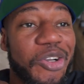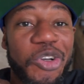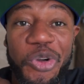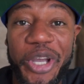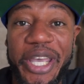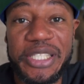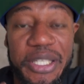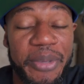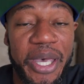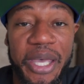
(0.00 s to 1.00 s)

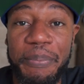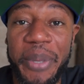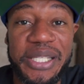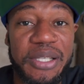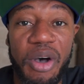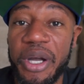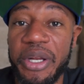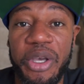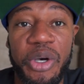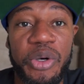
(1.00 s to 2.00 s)
Crazy, man. Best
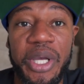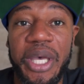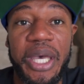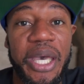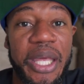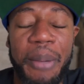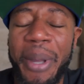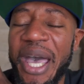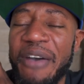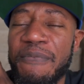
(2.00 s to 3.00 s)
audio. And I
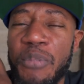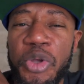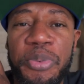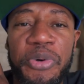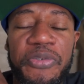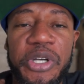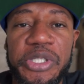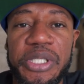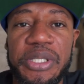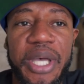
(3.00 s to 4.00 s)
have multiple
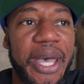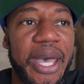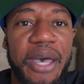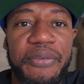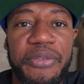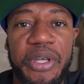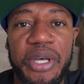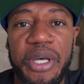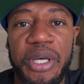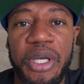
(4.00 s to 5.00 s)
versions. I have
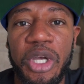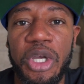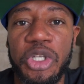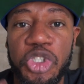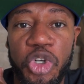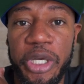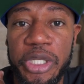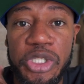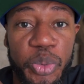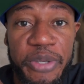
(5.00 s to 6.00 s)
the short
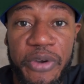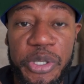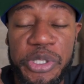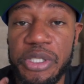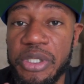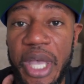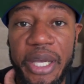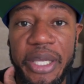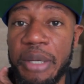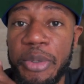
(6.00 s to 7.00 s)
and sweet version, so
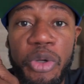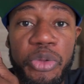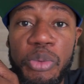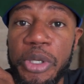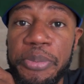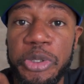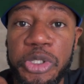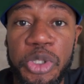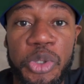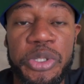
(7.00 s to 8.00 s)
y'all can hear me go through multiple
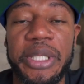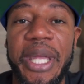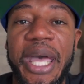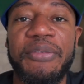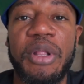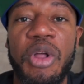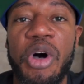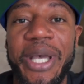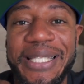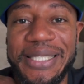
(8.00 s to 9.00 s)
shoes. And then I have the
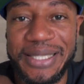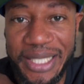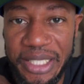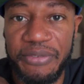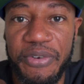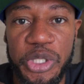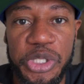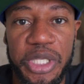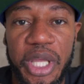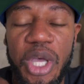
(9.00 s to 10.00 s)
long extended
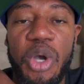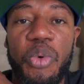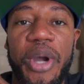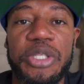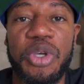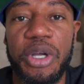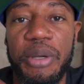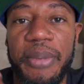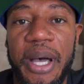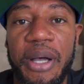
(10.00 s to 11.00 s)
version where I
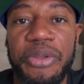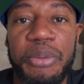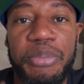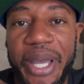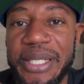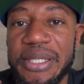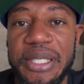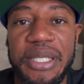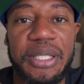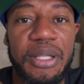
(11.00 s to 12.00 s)
talk about the
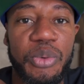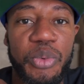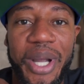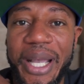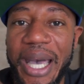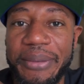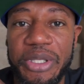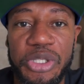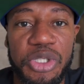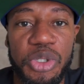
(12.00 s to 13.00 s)
pricing, where I
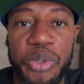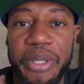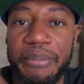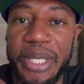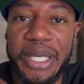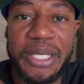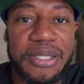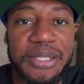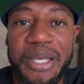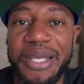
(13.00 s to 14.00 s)
got the shoe, what it
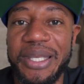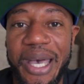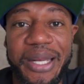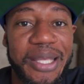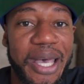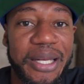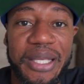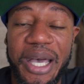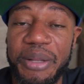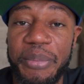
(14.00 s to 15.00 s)
means, yada, yada,
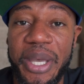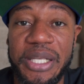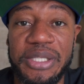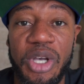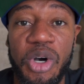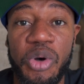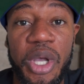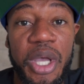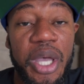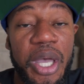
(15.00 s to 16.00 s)
yada, man. So,
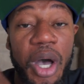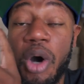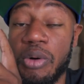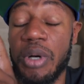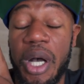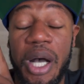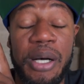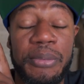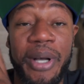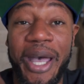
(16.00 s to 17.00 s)

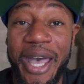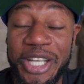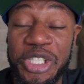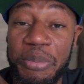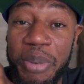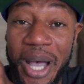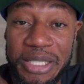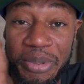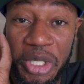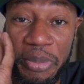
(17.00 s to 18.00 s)
actually it
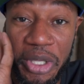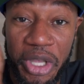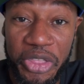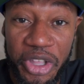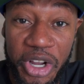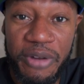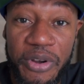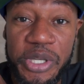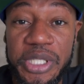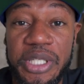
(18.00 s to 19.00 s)
possibly could be a third
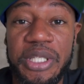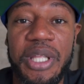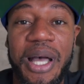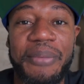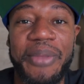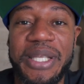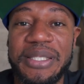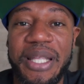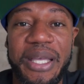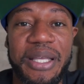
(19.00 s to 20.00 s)
version.
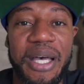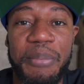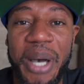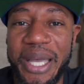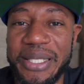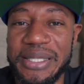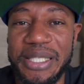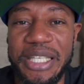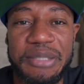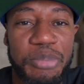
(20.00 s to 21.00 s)
That's like behind the
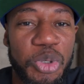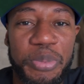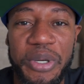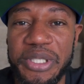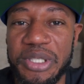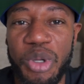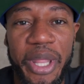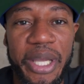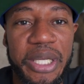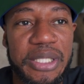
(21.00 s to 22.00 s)
scenes bloopers and
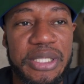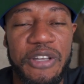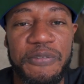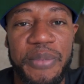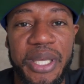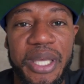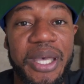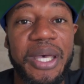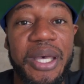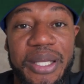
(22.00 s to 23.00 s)
all that good stuff, man.
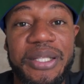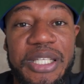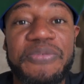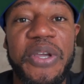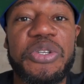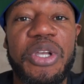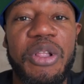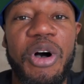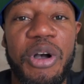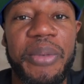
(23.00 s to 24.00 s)
These videos are
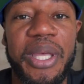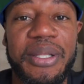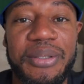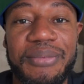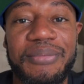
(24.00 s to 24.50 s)
long, man.